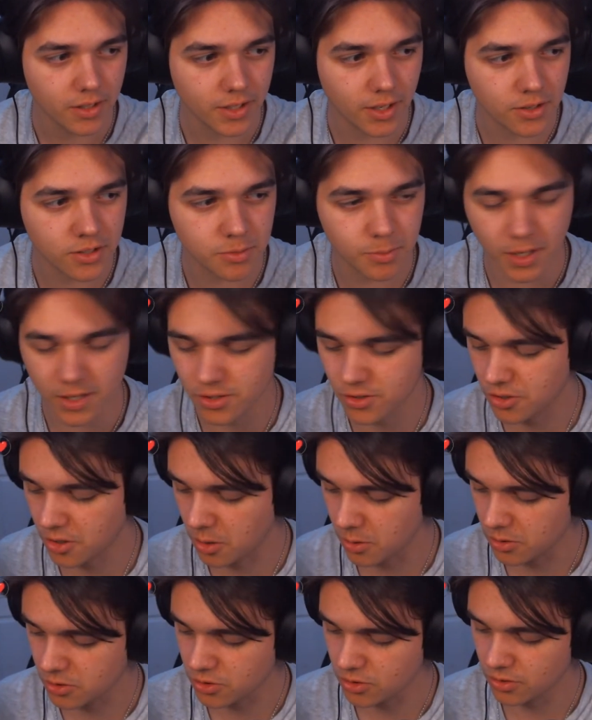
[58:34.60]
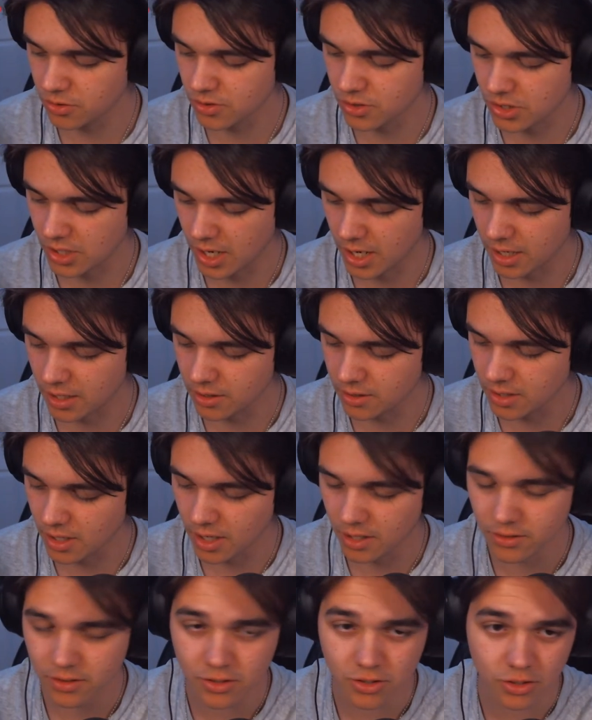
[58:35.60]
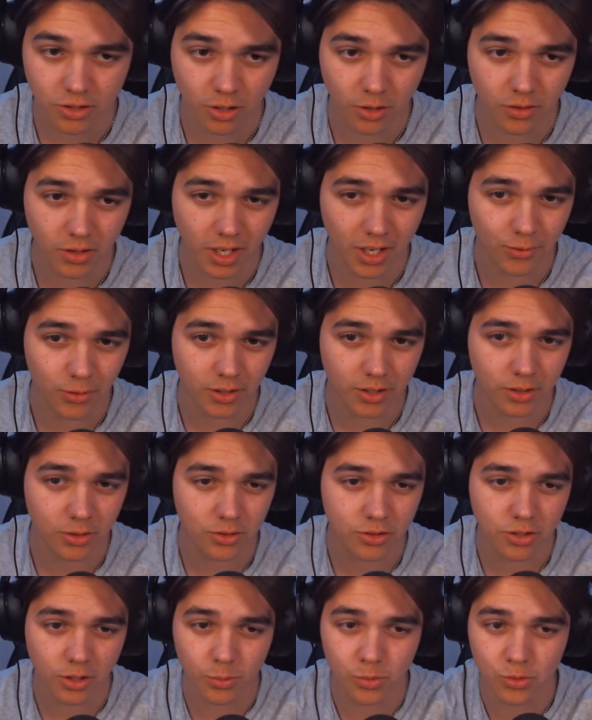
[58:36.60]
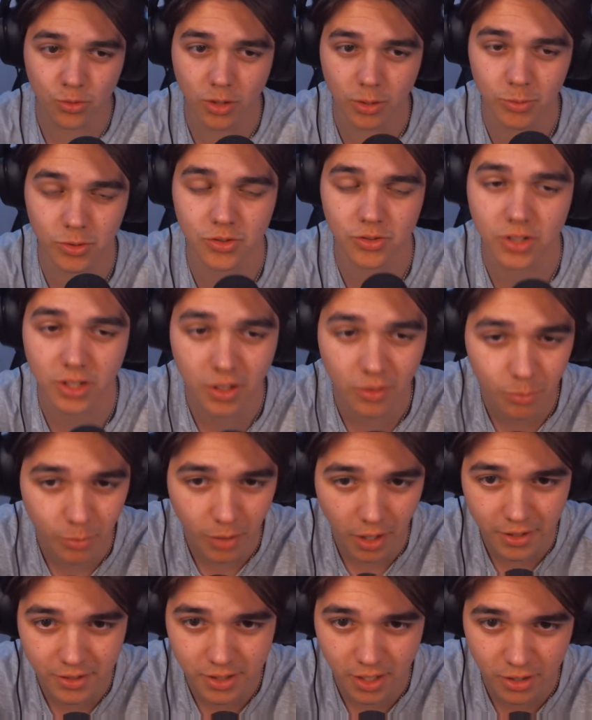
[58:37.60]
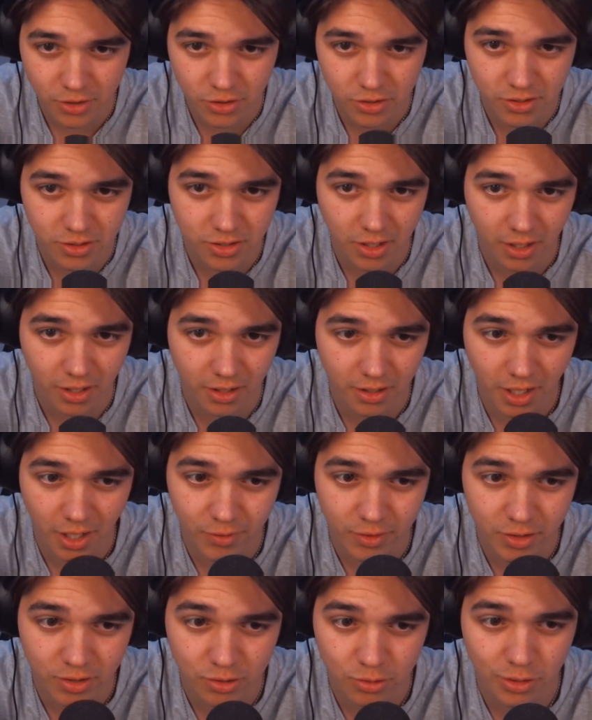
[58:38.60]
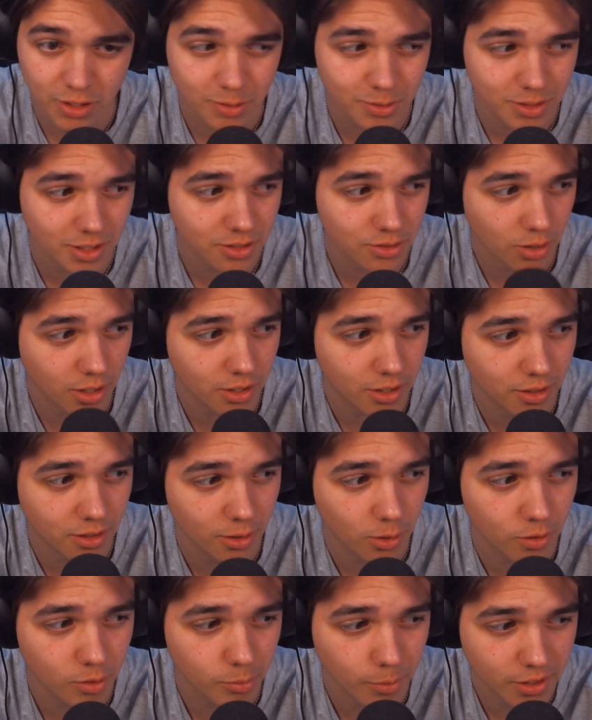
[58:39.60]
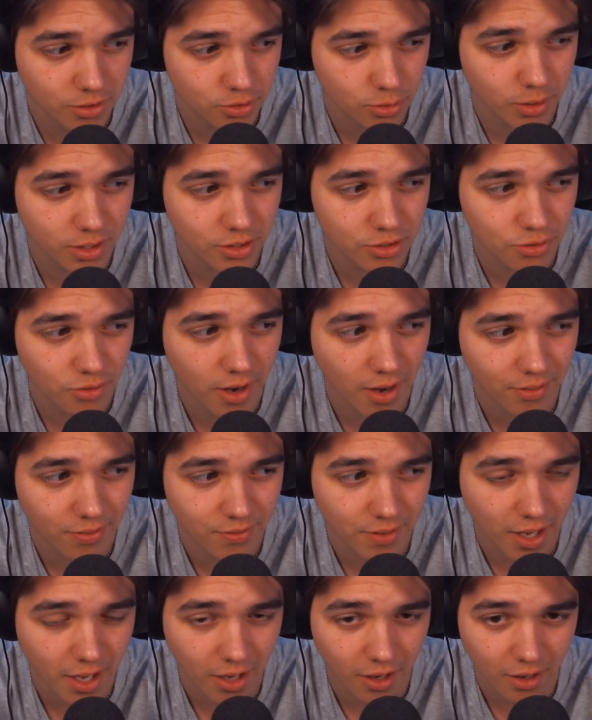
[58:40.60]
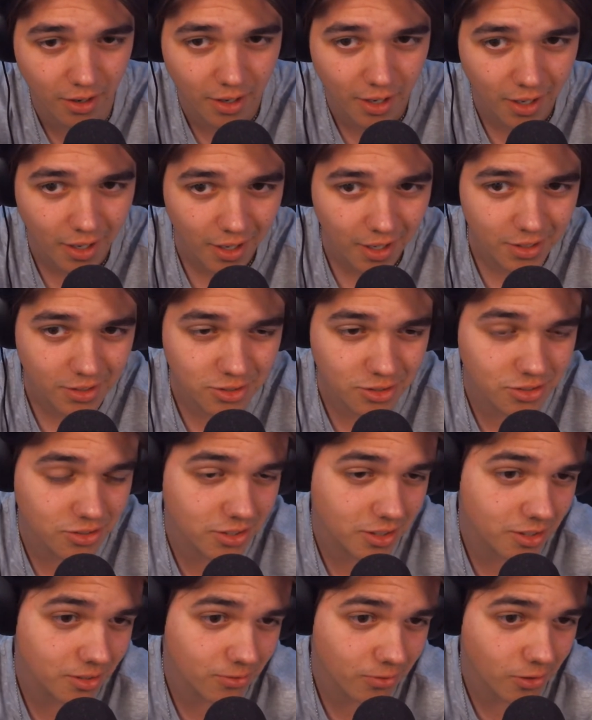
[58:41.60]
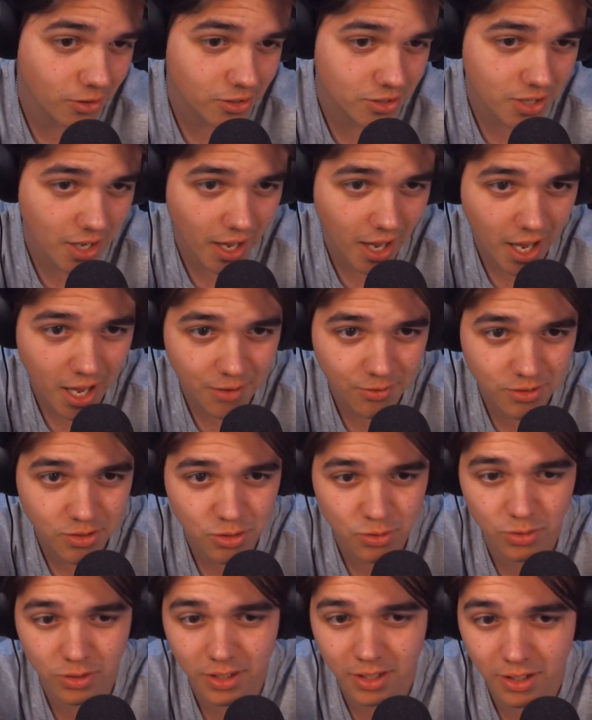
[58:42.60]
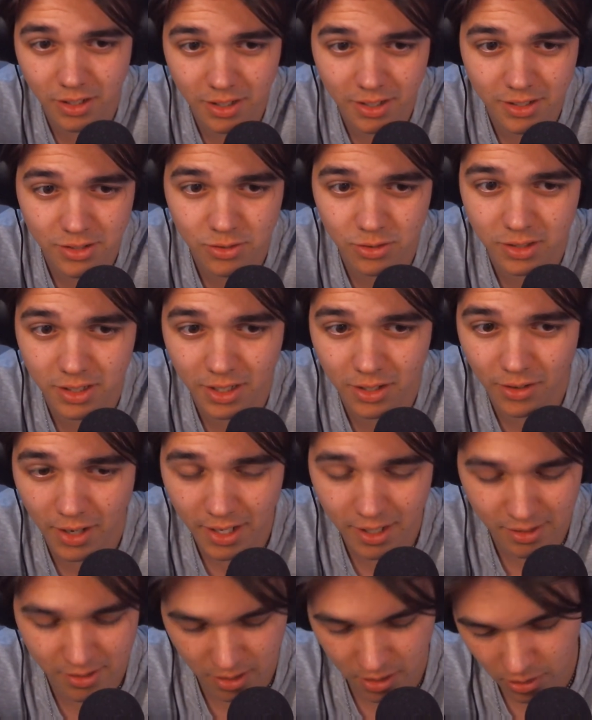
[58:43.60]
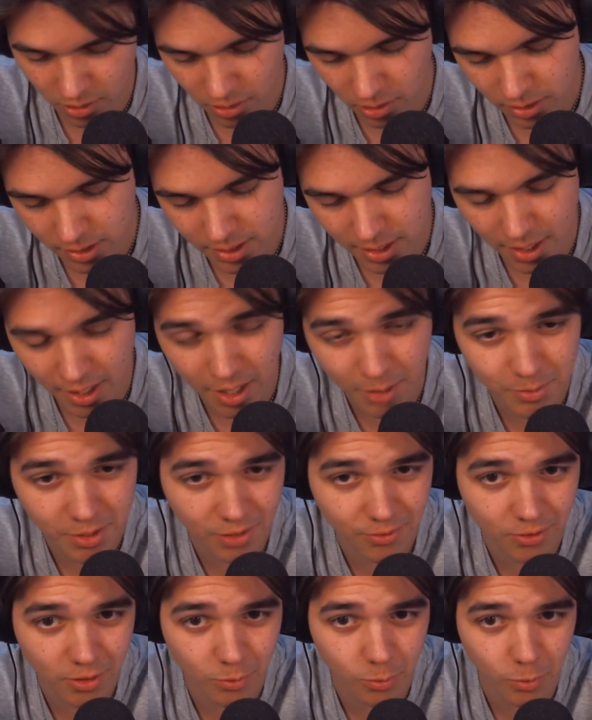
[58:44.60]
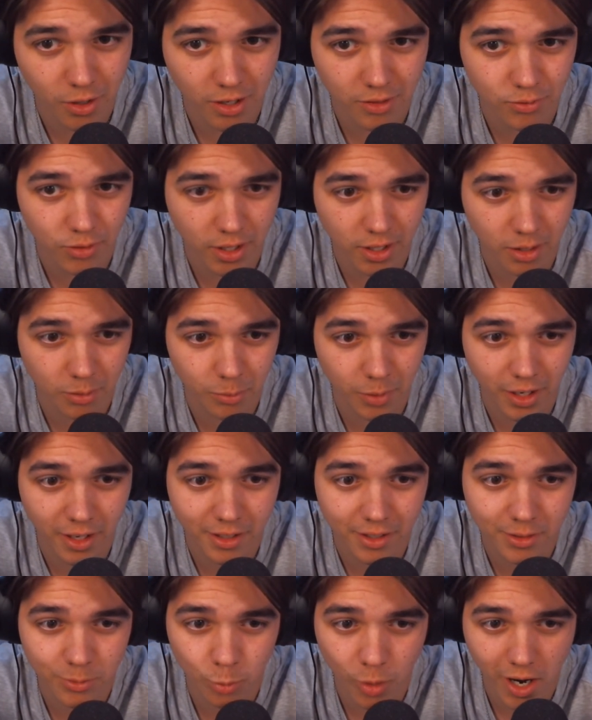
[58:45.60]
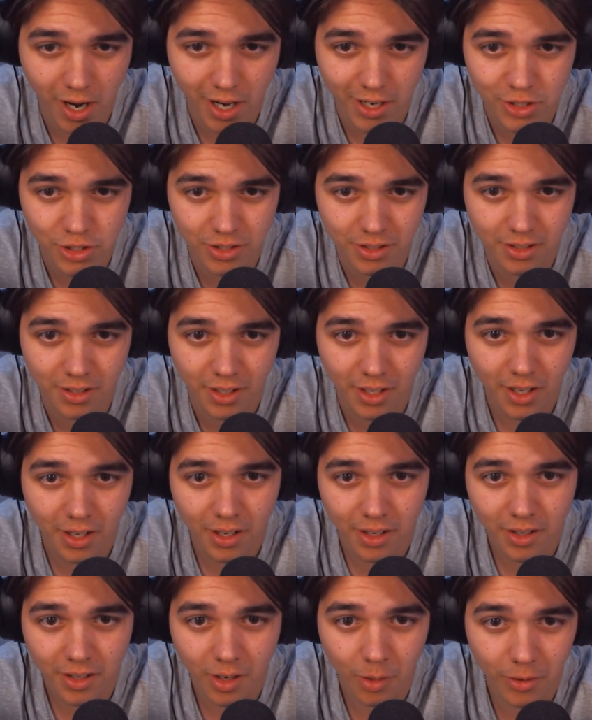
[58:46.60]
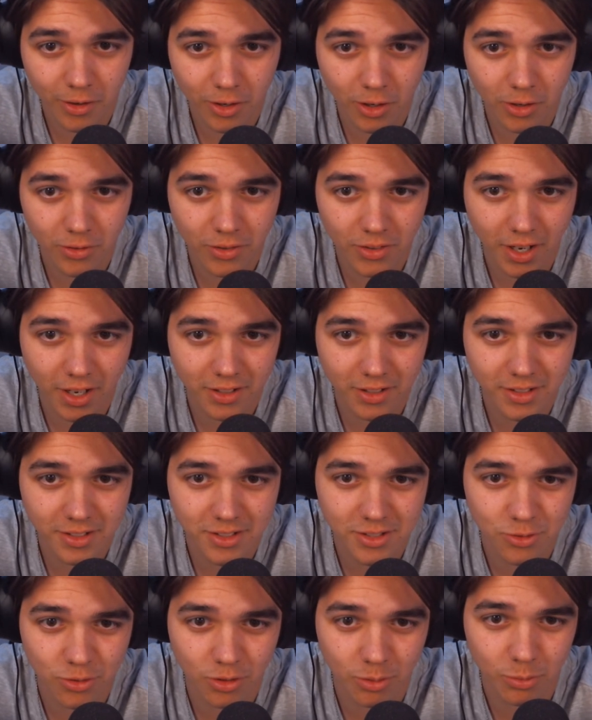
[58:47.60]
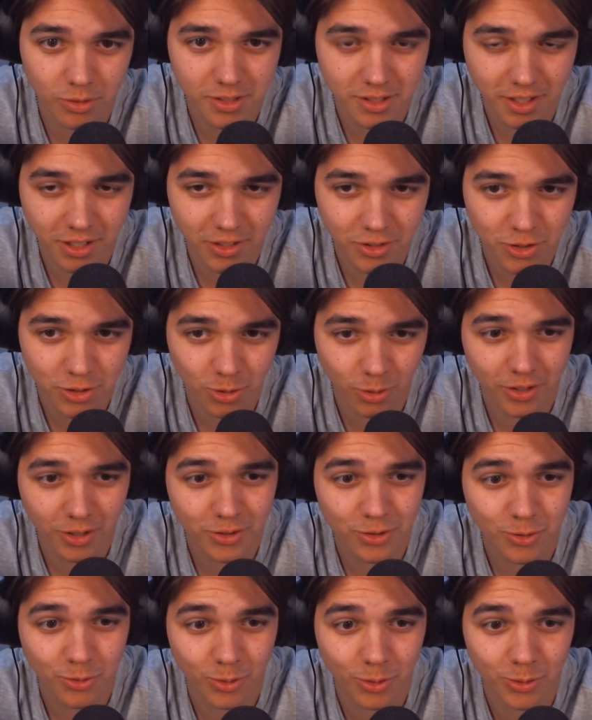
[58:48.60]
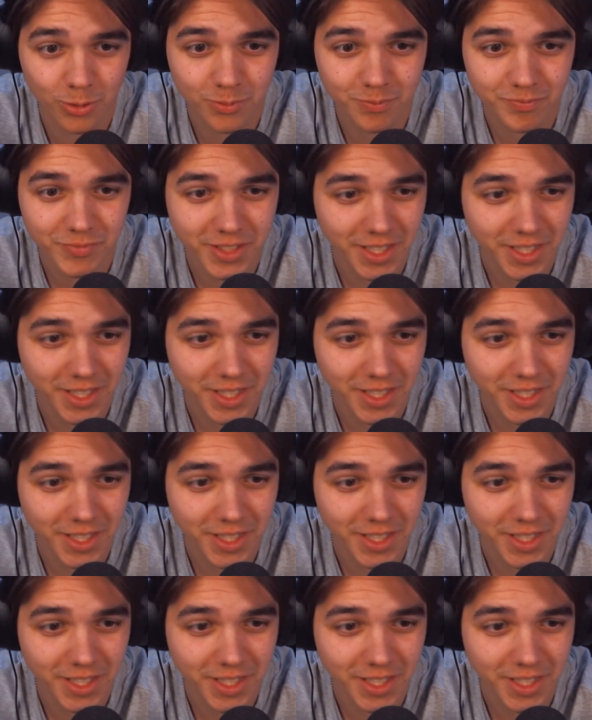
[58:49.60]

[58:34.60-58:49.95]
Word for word: There's my socials. And uh, did you know that every YouTube stream you see of mine is actually the second half of the streams? That's right. You can go to my Twitch right there to see the first half. It's really good. It's really great. It's a good old time. Definitely recommend watching. Going over there. At least the stream wasn't cut short. True.